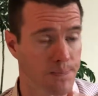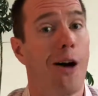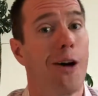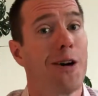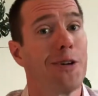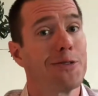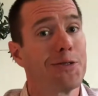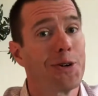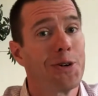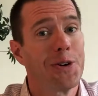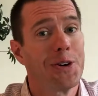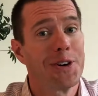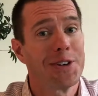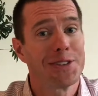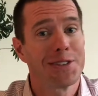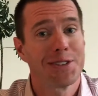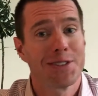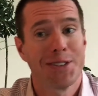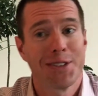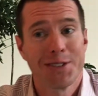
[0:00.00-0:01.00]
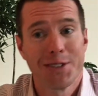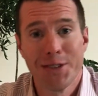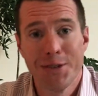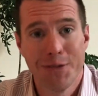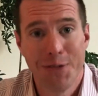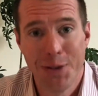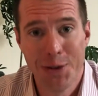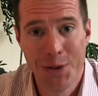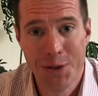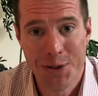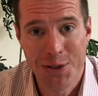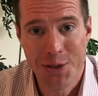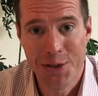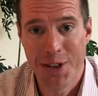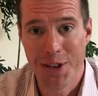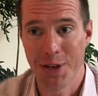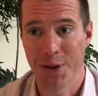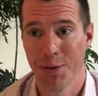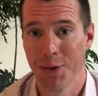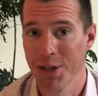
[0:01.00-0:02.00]
Of course, this influencer
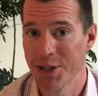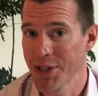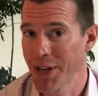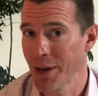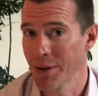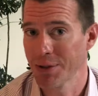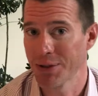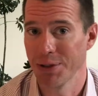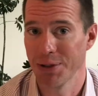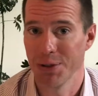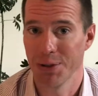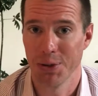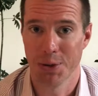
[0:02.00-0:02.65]
that you reach out to,